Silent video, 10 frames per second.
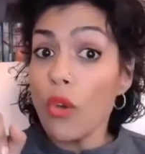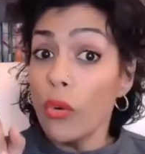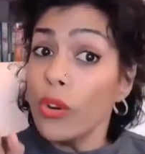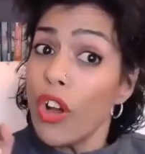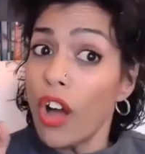
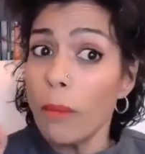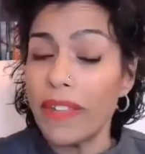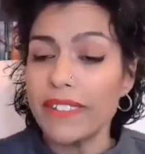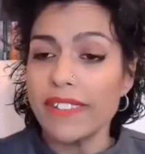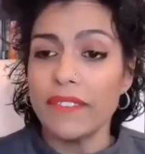Or
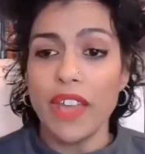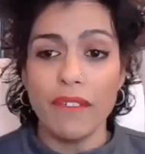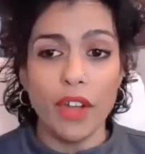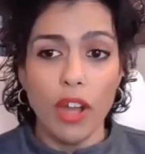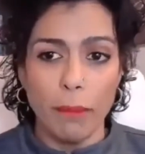comments, if you
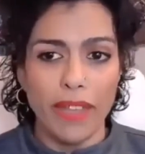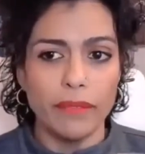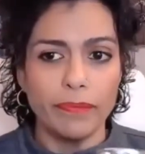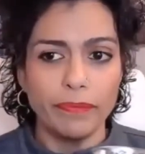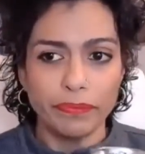have a comment.
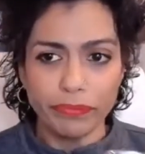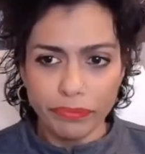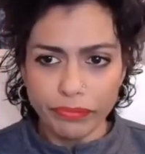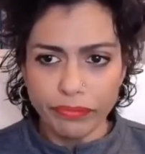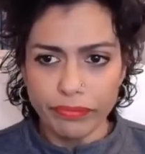
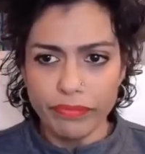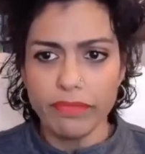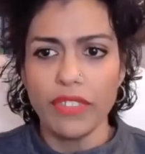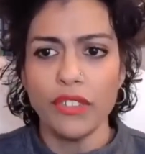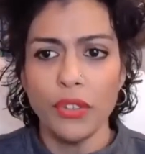
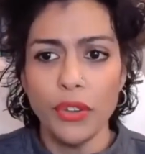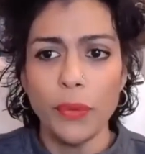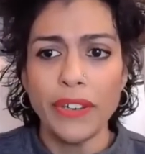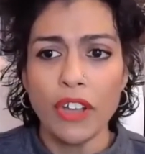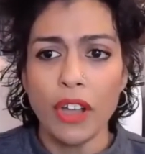So
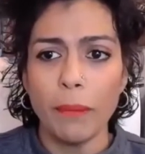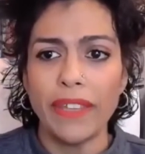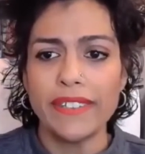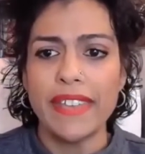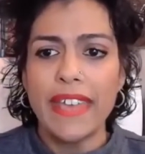there's one
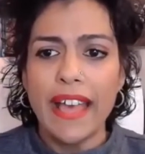comment.